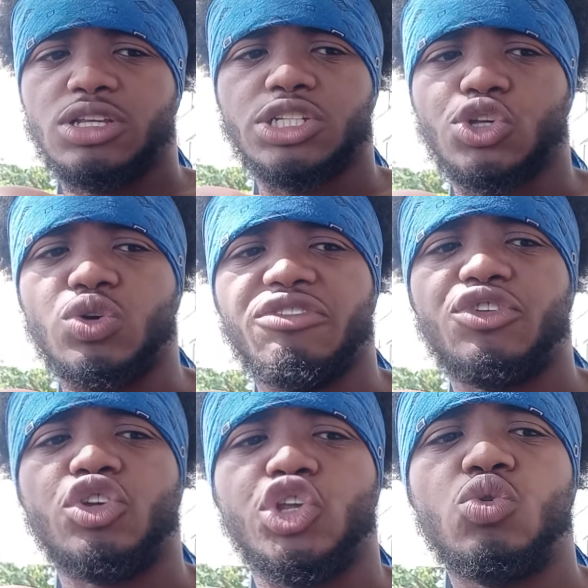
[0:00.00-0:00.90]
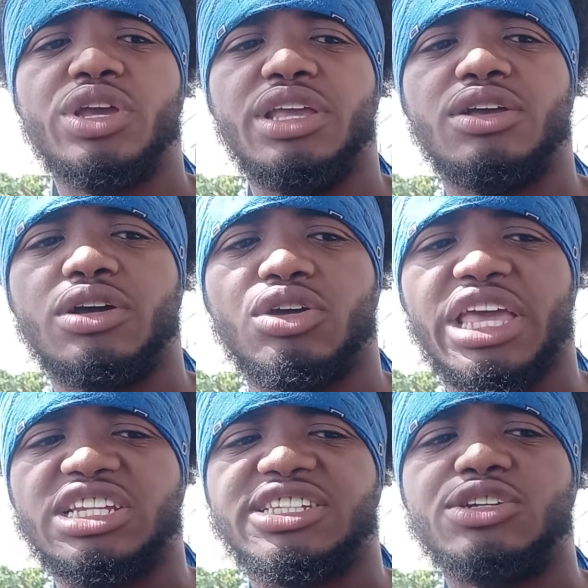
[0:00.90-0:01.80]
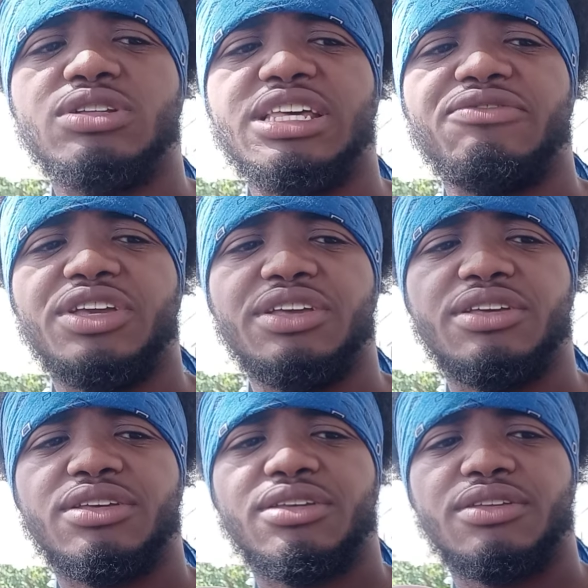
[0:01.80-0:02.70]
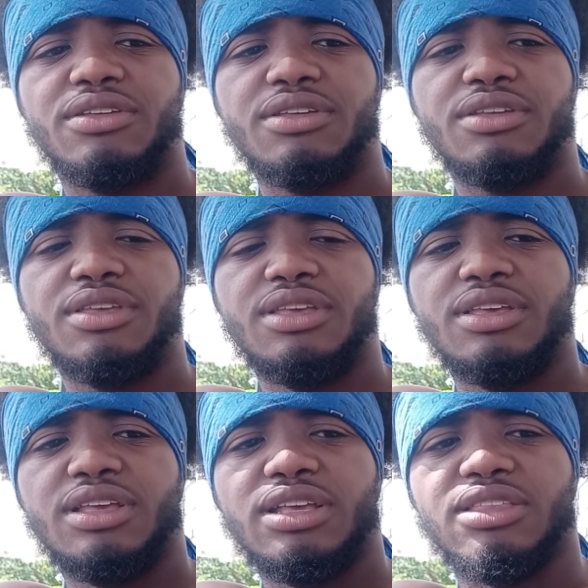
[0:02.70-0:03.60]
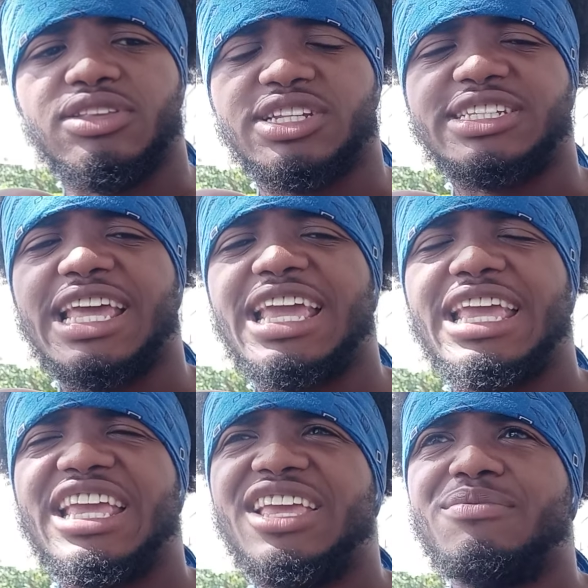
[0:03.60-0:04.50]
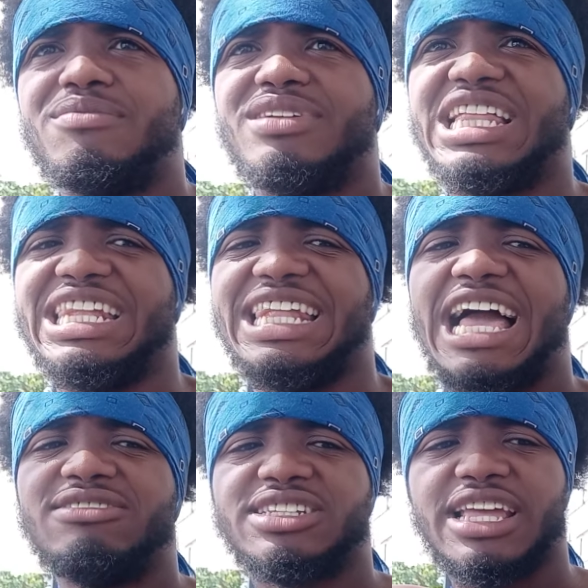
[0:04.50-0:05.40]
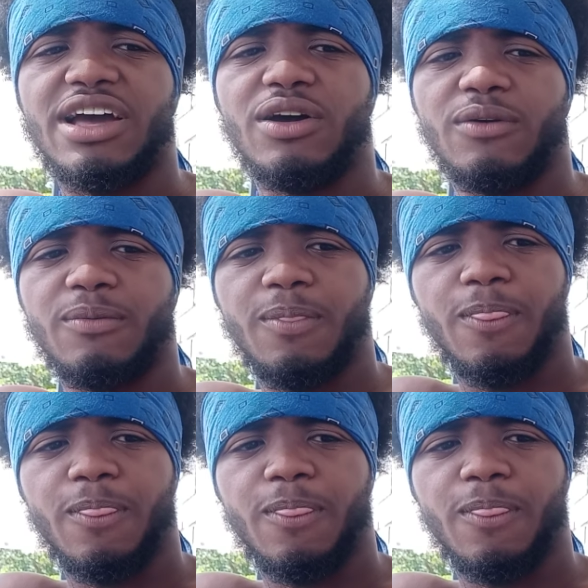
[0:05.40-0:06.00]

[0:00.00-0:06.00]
So if you're doing and still living the same lifestyle